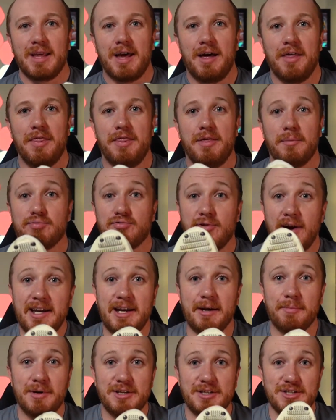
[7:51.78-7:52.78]
the
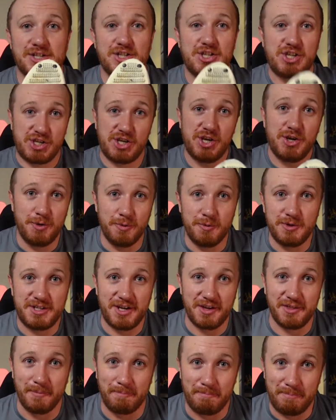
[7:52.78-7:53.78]
brakeman's shoe
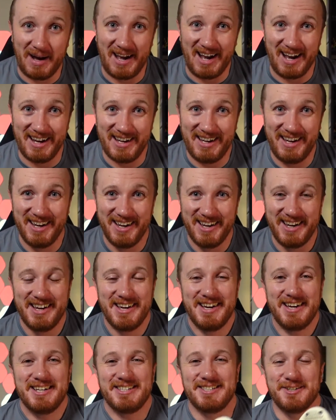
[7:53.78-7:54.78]
to the back.
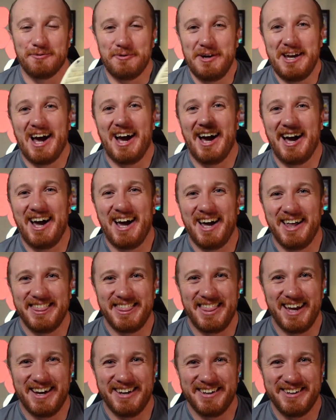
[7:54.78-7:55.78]
So we had
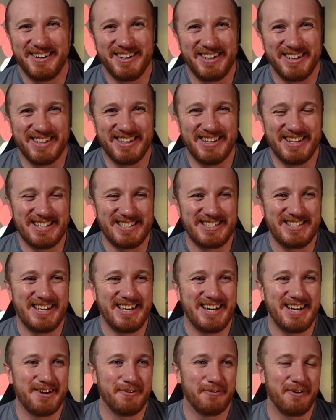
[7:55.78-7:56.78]
that earlier this
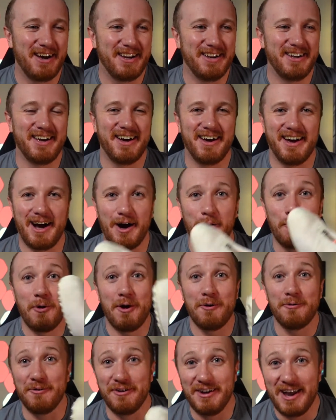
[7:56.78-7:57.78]
year when I
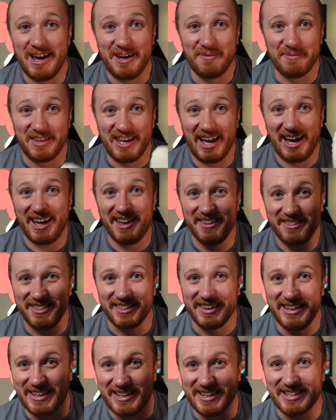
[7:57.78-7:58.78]
won't name the
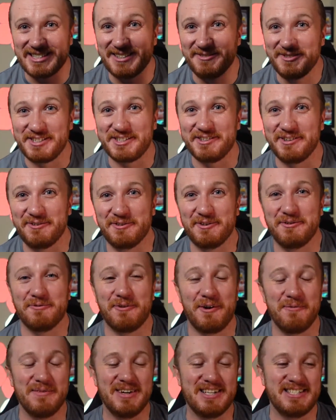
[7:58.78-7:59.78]
athlete because I'm sure he wouldn't
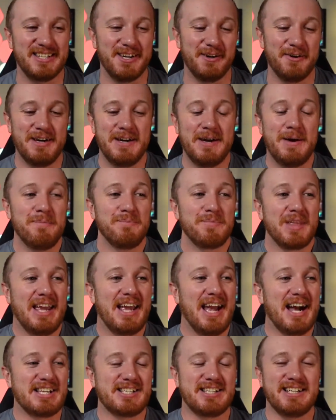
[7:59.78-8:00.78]
want me to.
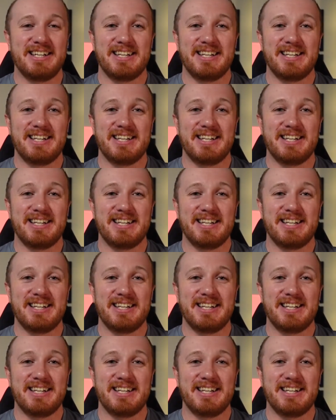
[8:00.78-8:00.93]
He actually